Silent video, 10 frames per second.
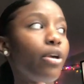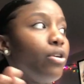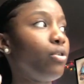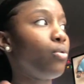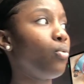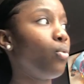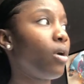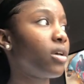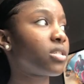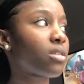you
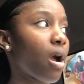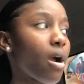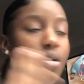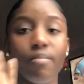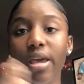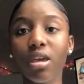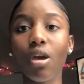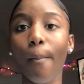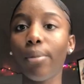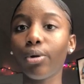start making
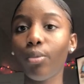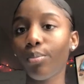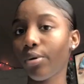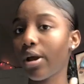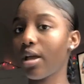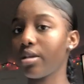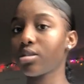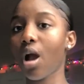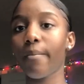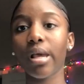your blueprint,
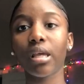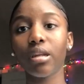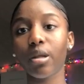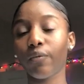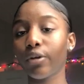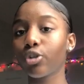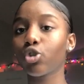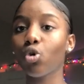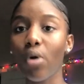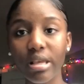start making different
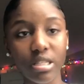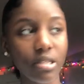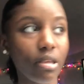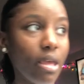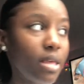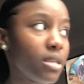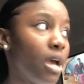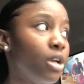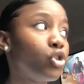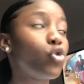choices,
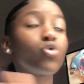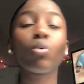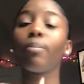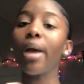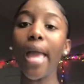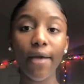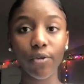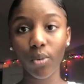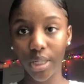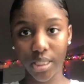choose what path
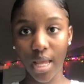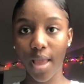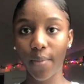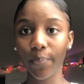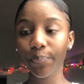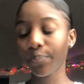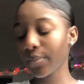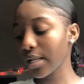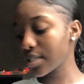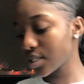you want to take.
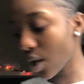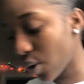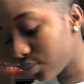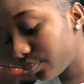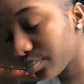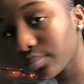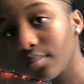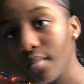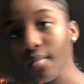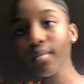So
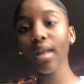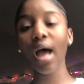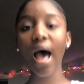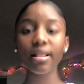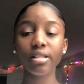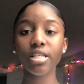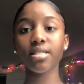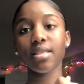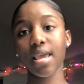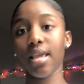I
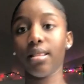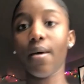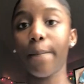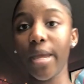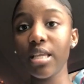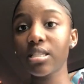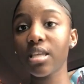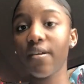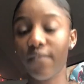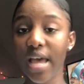just think the best
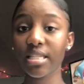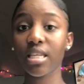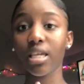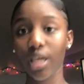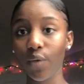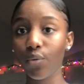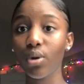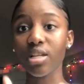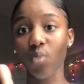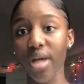advice to give you,
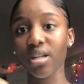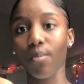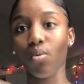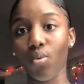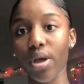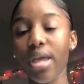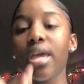that's why it's number one,